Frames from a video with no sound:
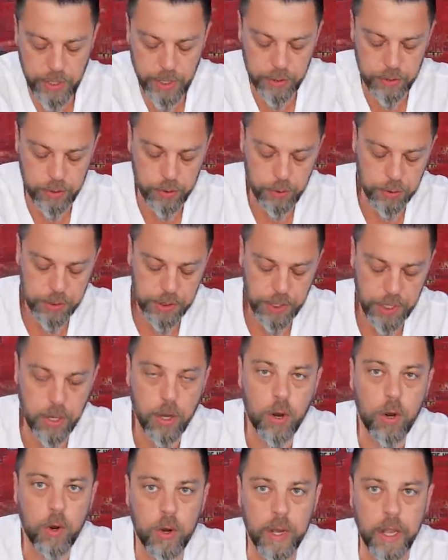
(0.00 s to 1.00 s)
and A Tuesday
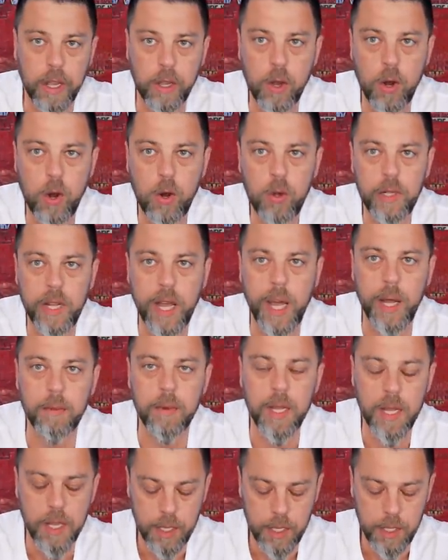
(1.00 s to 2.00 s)
or a
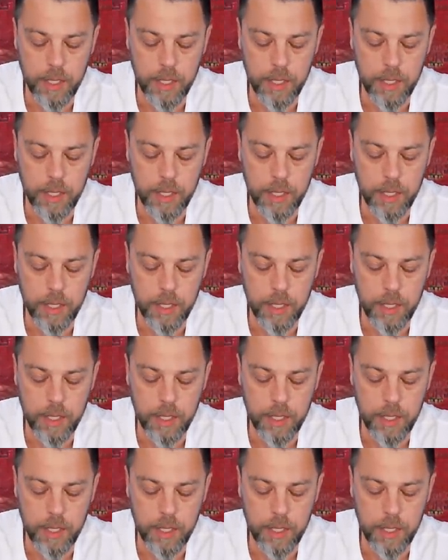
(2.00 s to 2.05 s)
collab.